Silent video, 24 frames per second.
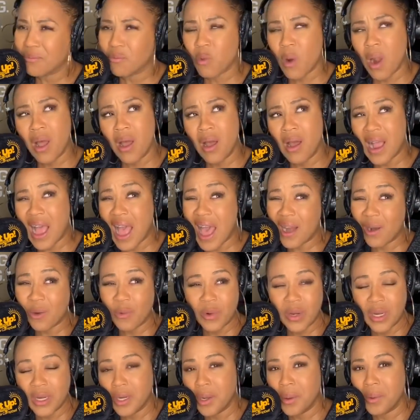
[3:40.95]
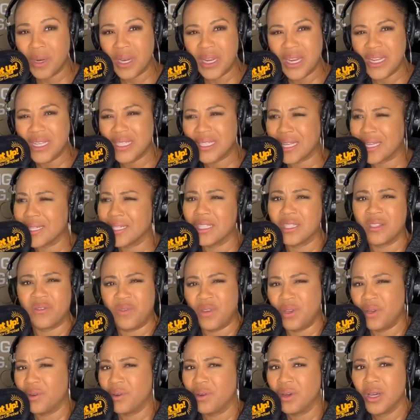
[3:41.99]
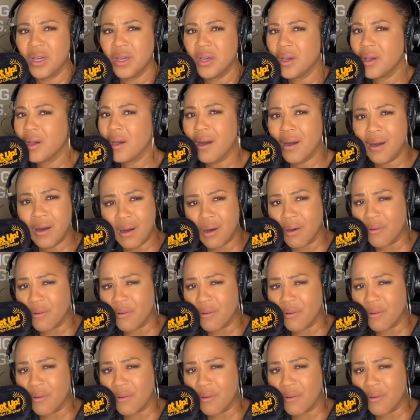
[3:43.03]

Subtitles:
I don't really know what it is. I just feel off.